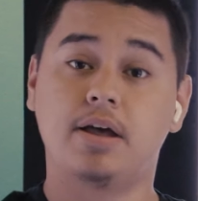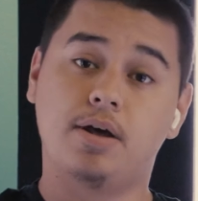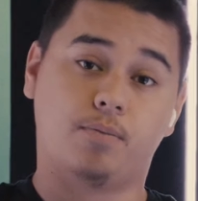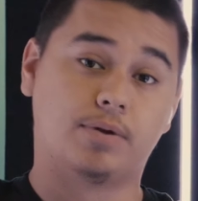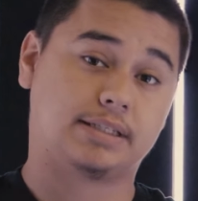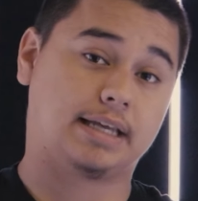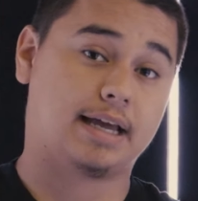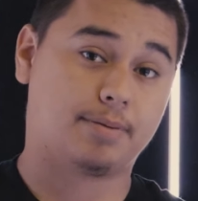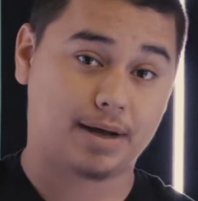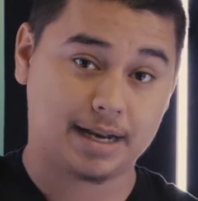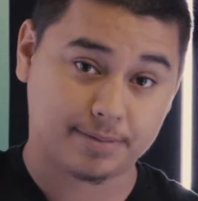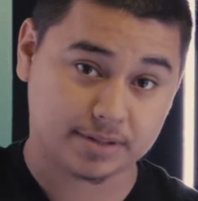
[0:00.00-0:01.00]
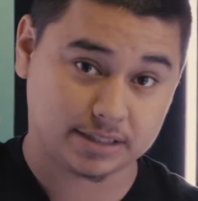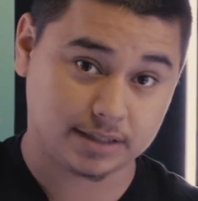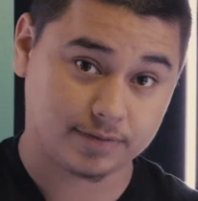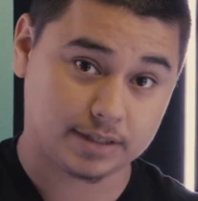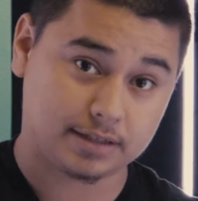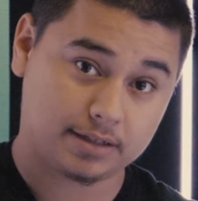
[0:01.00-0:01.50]
Once again, my name is
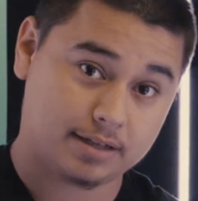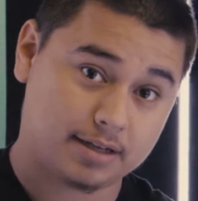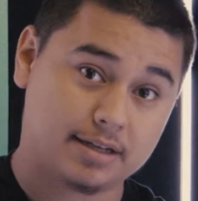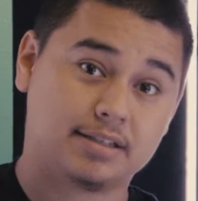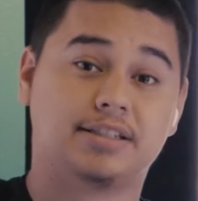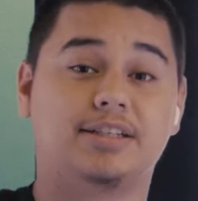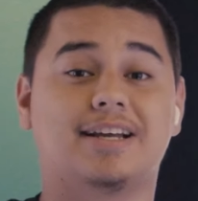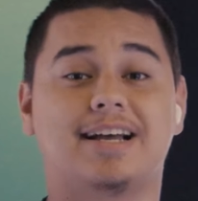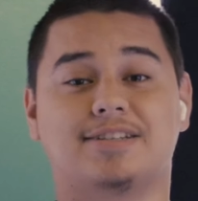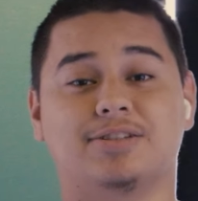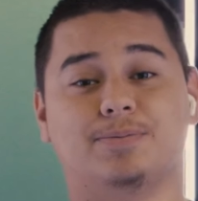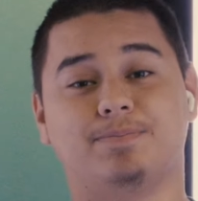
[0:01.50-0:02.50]
Steven. See you guys soon.